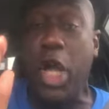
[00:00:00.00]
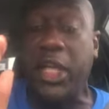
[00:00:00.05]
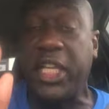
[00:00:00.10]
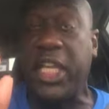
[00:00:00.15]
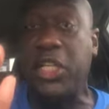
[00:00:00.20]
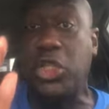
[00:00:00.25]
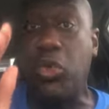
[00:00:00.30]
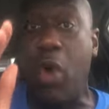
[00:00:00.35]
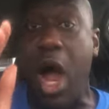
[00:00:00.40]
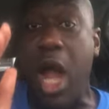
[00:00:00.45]

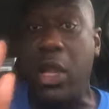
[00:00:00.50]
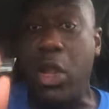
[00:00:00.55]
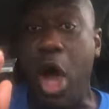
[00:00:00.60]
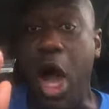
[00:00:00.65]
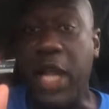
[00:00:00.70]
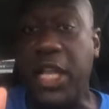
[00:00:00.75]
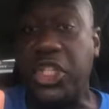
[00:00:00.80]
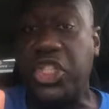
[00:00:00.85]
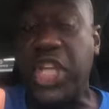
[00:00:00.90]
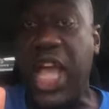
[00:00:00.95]
looking to our
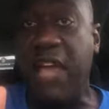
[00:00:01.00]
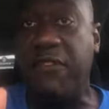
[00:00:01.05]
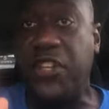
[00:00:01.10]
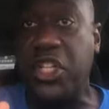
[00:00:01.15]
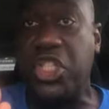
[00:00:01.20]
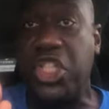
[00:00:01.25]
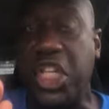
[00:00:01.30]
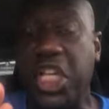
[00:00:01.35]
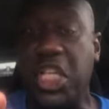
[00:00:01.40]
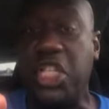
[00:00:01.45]
Lord and
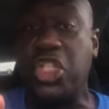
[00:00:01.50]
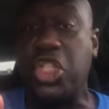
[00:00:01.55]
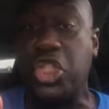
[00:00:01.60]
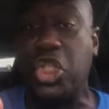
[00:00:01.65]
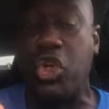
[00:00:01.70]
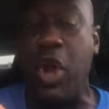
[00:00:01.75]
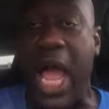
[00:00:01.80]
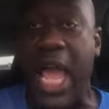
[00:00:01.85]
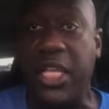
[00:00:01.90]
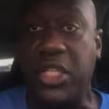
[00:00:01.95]
Savior Jesus
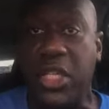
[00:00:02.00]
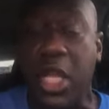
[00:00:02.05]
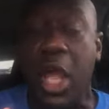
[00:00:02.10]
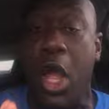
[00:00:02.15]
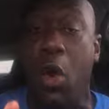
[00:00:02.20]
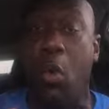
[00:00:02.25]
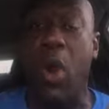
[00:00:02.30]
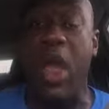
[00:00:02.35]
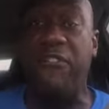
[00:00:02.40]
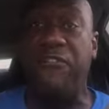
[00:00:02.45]
Christ,
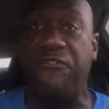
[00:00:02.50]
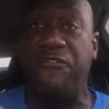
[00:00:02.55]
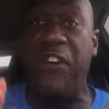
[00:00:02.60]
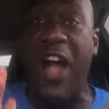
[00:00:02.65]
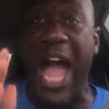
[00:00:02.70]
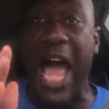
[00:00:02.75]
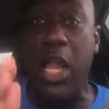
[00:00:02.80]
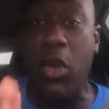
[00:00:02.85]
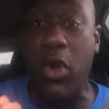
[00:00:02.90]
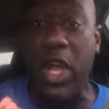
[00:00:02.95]
we're
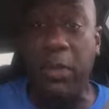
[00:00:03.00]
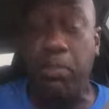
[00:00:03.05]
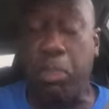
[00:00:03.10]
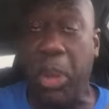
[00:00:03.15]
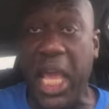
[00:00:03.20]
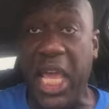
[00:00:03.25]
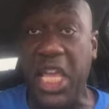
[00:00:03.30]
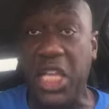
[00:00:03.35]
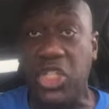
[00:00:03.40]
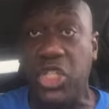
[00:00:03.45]
following
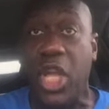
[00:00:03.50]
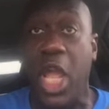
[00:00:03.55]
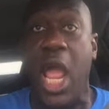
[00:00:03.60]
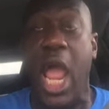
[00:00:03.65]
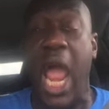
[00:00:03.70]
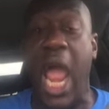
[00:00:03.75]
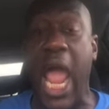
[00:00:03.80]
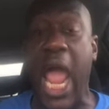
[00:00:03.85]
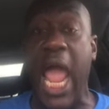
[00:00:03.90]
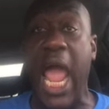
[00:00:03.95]
peace
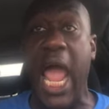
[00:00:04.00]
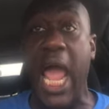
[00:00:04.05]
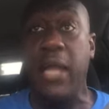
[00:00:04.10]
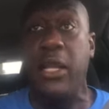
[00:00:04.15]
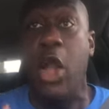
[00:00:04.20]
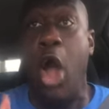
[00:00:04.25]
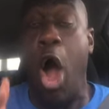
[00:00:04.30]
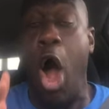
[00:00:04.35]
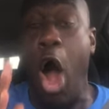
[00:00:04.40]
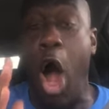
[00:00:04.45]

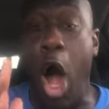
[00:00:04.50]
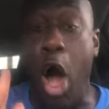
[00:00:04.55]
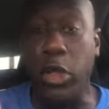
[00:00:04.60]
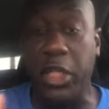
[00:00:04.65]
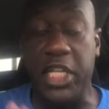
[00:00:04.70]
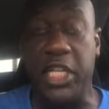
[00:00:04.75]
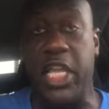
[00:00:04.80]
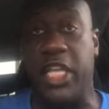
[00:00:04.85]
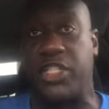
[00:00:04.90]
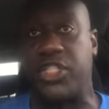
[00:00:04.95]
and
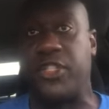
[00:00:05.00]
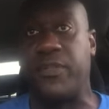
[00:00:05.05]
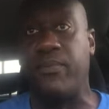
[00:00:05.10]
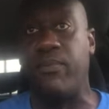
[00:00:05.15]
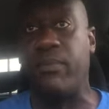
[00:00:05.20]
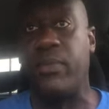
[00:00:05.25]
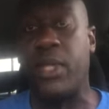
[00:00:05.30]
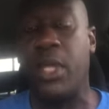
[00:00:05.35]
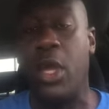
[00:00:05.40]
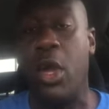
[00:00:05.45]
holiness,
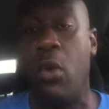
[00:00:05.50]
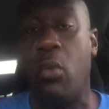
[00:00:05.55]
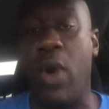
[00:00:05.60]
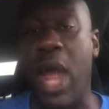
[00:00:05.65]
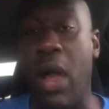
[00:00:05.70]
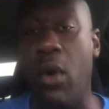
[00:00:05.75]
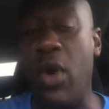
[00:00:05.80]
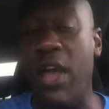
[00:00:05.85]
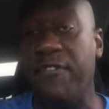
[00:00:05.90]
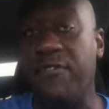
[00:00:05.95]

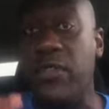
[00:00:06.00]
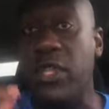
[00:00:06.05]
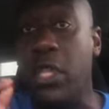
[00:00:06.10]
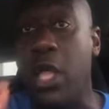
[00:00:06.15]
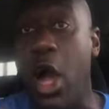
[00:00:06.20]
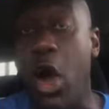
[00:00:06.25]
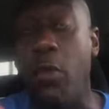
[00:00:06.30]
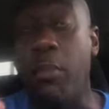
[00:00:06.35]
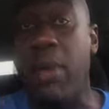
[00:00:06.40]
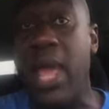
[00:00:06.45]
wherewith
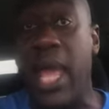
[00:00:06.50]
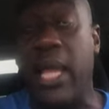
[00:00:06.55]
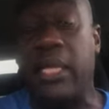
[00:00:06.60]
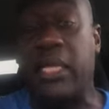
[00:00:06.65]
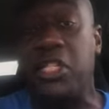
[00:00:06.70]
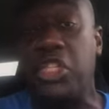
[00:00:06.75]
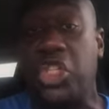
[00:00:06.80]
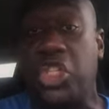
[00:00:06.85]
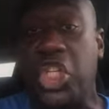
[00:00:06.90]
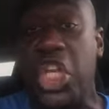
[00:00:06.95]
no man
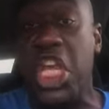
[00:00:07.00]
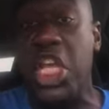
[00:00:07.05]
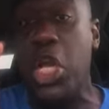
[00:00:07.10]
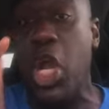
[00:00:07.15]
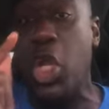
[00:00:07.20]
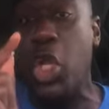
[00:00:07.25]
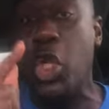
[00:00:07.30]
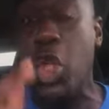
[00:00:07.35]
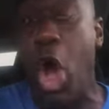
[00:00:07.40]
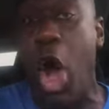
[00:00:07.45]
can see
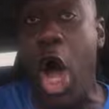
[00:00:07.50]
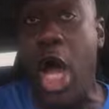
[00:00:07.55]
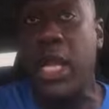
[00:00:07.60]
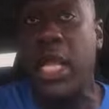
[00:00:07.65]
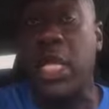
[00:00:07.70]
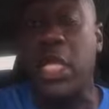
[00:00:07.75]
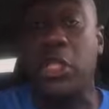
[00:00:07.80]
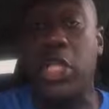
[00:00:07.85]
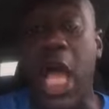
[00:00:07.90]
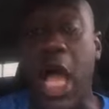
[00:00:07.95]
the
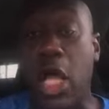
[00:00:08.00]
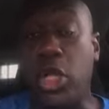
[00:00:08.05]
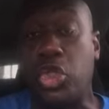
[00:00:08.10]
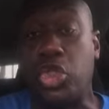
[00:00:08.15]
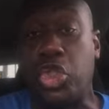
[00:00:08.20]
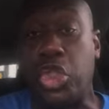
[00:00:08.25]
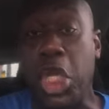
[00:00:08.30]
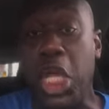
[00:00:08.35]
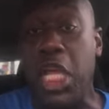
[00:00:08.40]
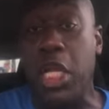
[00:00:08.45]
Lord. They'll
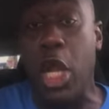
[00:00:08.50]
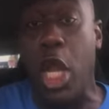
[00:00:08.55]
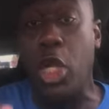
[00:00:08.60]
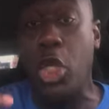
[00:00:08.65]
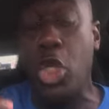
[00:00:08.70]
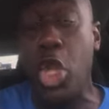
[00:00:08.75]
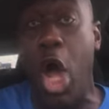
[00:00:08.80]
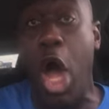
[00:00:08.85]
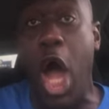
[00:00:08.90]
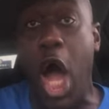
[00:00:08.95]
see the
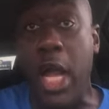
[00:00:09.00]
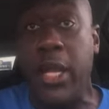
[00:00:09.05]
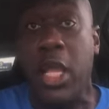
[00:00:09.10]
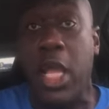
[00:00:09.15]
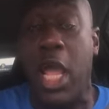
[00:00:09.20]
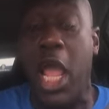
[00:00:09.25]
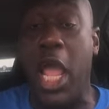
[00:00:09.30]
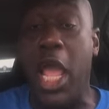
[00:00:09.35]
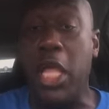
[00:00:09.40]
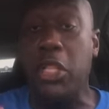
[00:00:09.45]
Lord
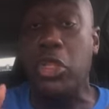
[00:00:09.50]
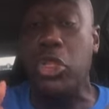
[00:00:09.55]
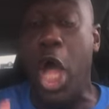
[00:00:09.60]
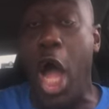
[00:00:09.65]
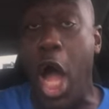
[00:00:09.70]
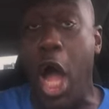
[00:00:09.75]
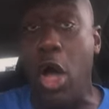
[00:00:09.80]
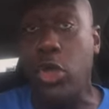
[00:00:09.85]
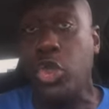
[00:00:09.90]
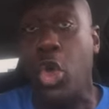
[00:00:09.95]
in
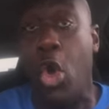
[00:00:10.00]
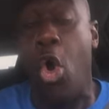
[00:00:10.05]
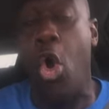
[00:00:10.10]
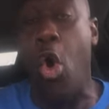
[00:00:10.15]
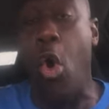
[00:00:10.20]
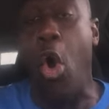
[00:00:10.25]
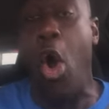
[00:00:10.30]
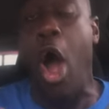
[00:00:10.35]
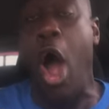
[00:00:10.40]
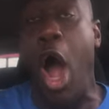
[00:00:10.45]
those
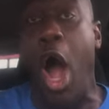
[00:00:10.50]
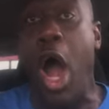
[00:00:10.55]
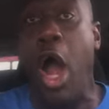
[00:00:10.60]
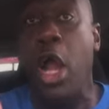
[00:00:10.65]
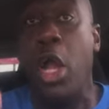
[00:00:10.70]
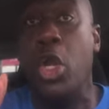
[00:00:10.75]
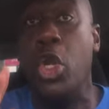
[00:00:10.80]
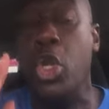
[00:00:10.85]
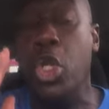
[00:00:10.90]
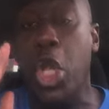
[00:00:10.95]
who are
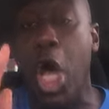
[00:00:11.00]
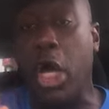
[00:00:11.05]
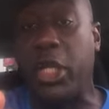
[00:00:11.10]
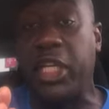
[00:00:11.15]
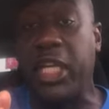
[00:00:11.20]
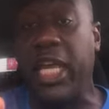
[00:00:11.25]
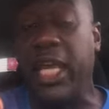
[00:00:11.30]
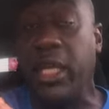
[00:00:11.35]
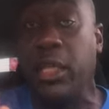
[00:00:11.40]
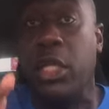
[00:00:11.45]

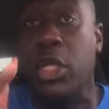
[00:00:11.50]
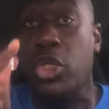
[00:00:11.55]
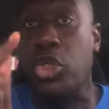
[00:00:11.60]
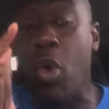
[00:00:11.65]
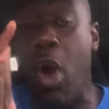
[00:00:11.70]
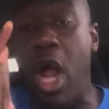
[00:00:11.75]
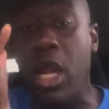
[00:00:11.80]
looking to